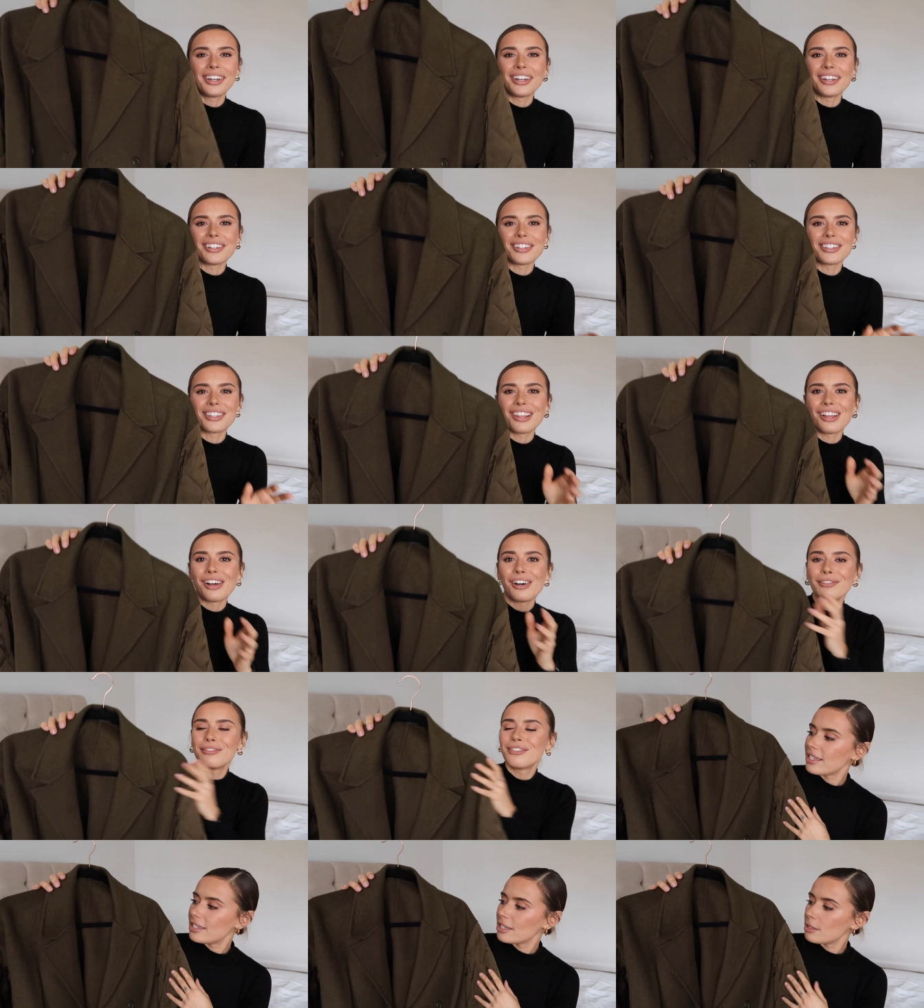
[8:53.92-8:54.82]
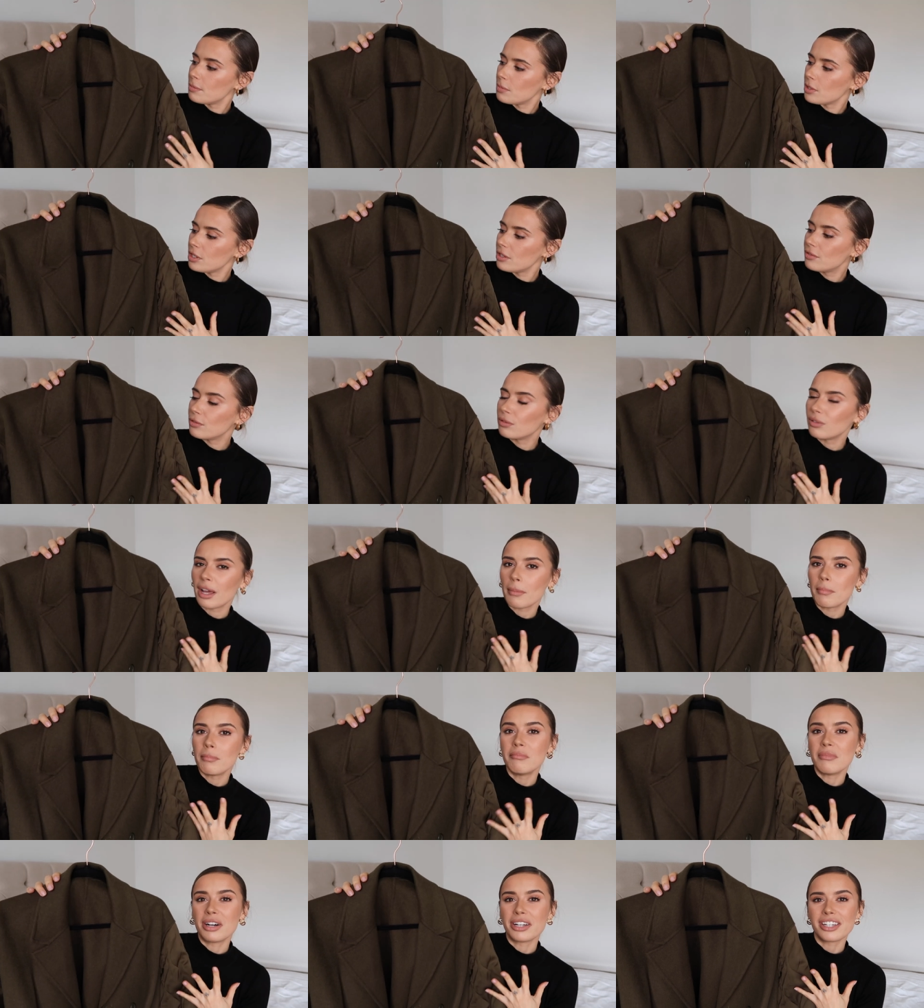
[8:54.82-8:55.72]
I just love. It's this beautiful
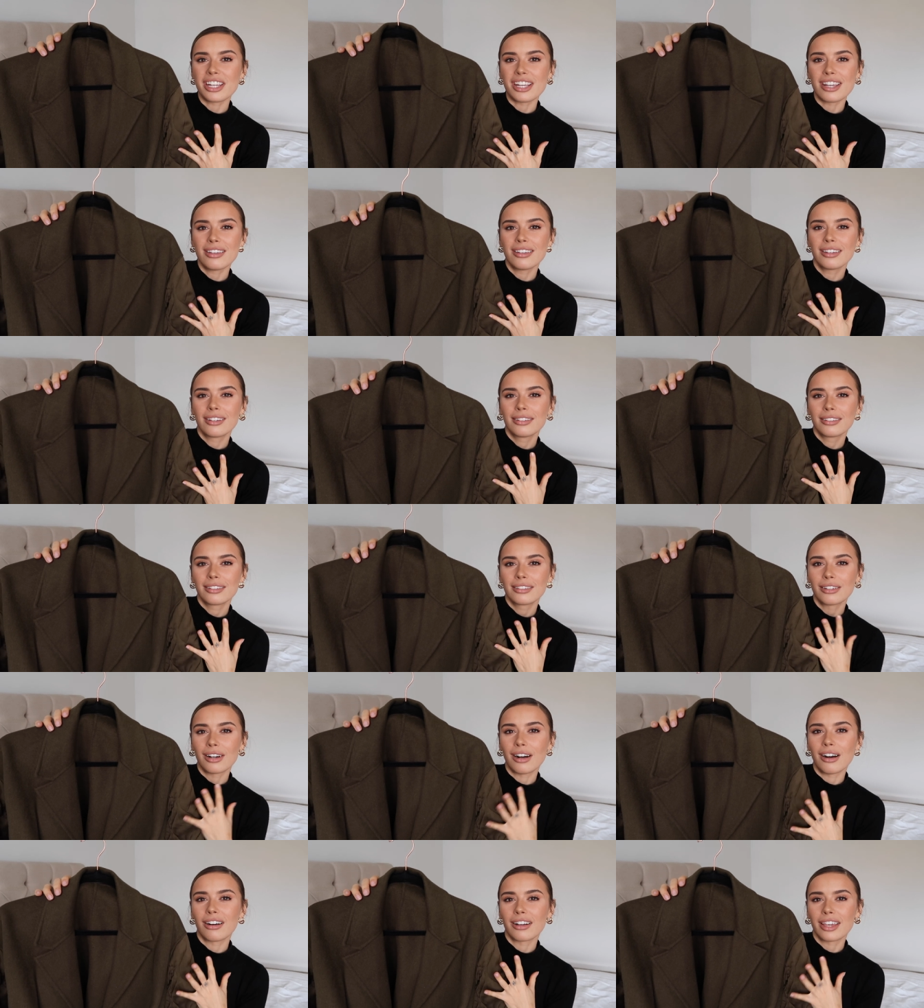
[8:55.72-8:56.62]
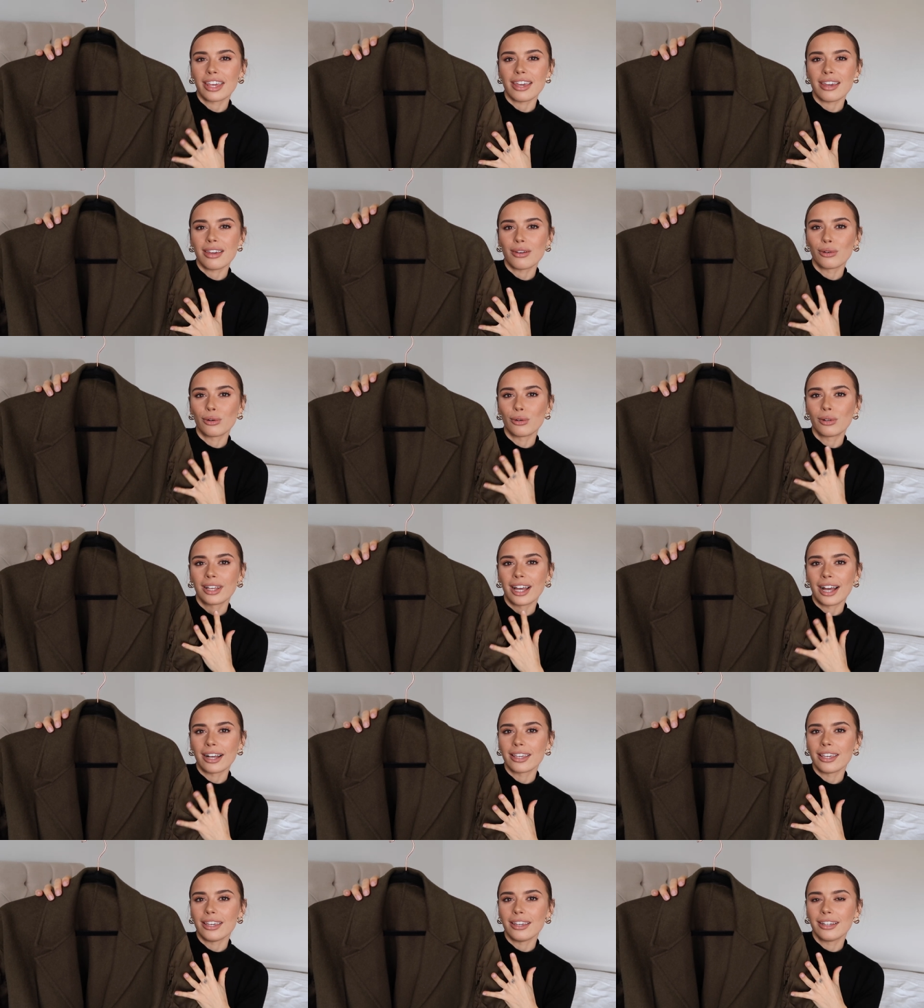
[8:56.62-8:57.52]
like muddy khaki or
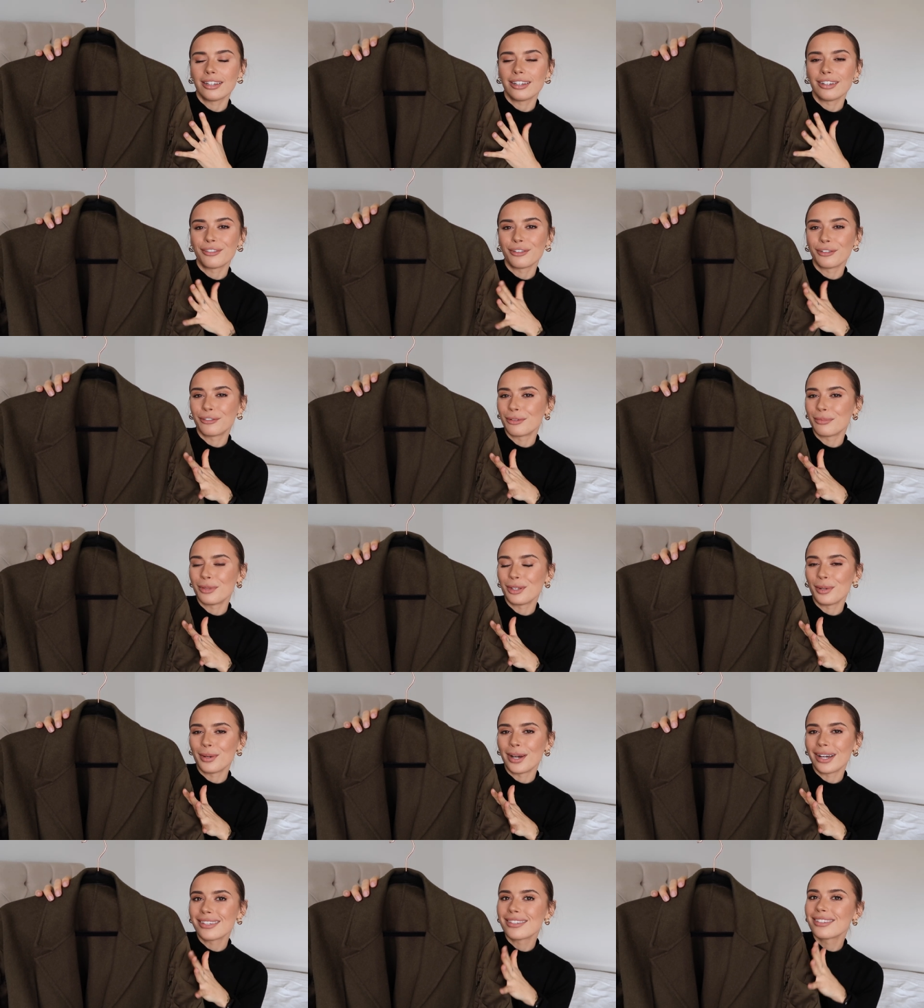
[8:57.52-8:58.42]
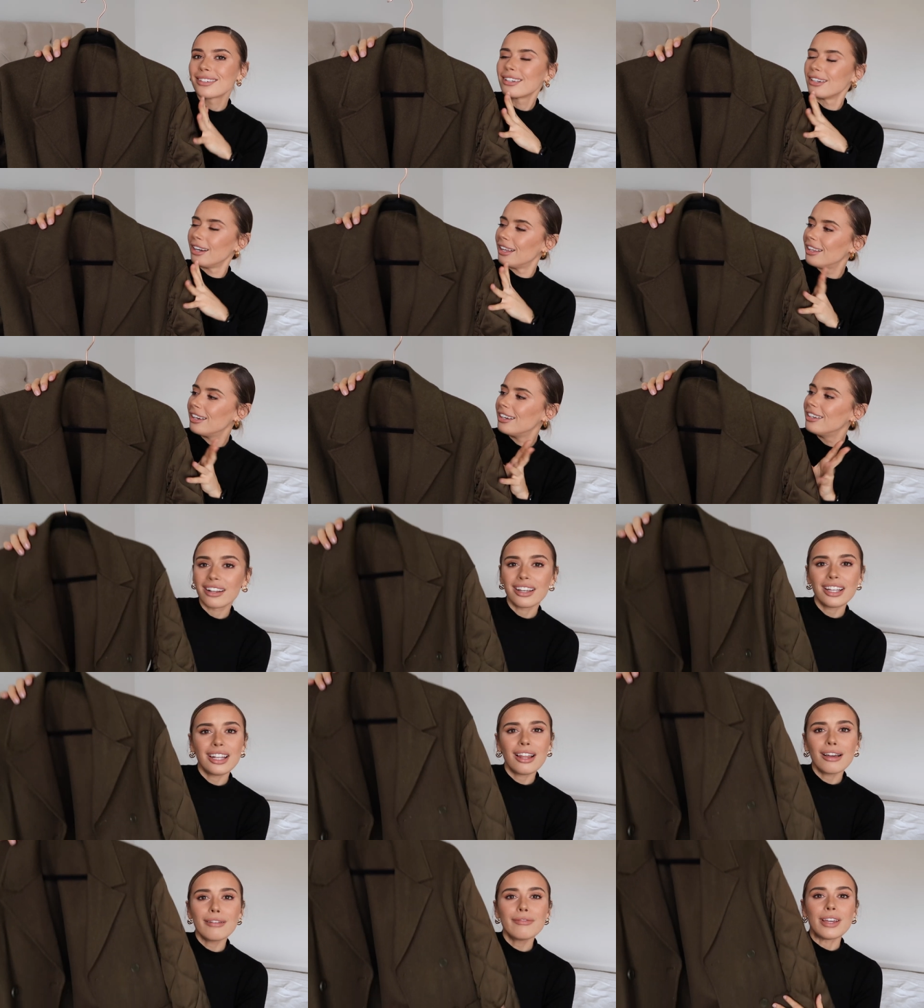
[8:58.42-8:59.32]
khaki if you're from the US color. And
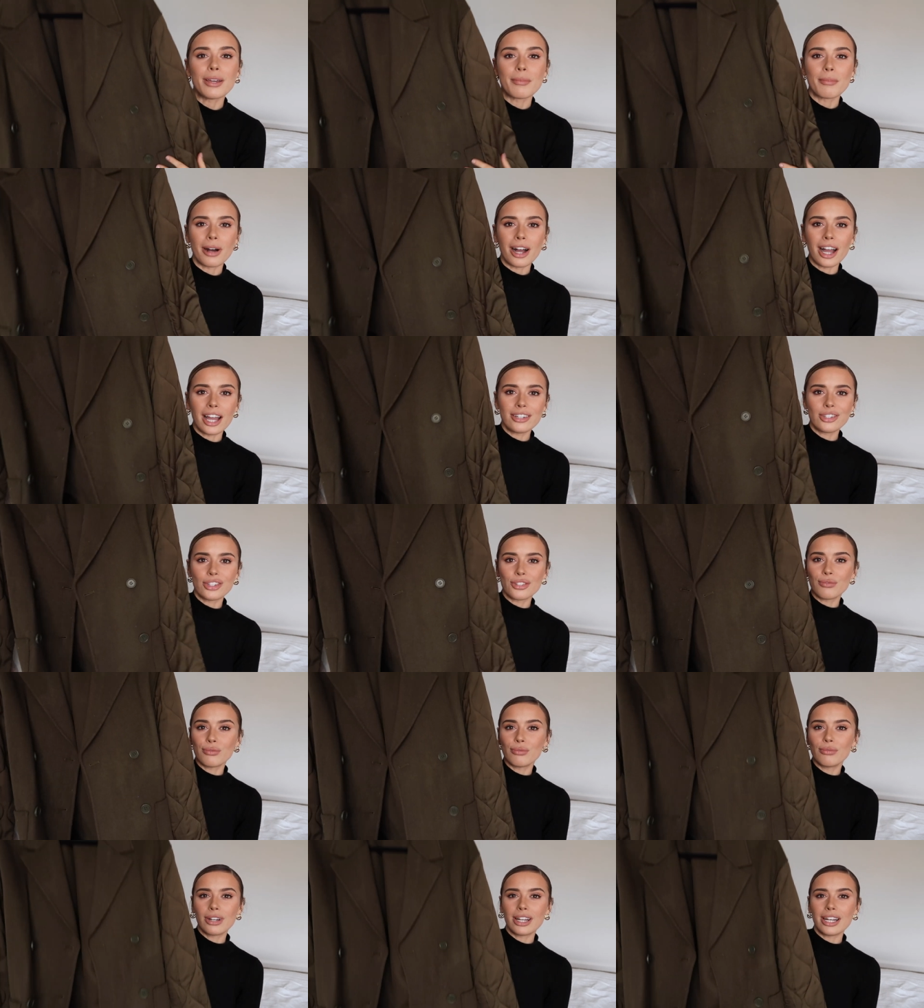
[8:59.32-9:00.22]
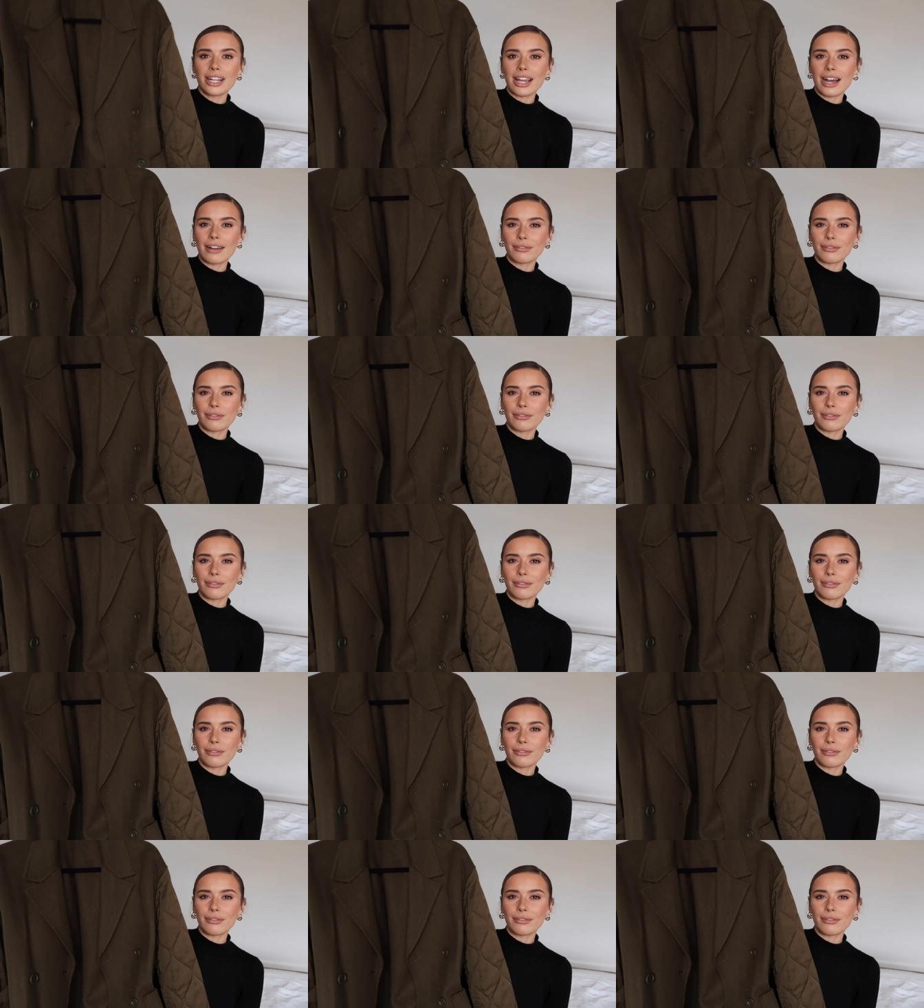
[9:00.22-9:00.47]
I love it, but I just really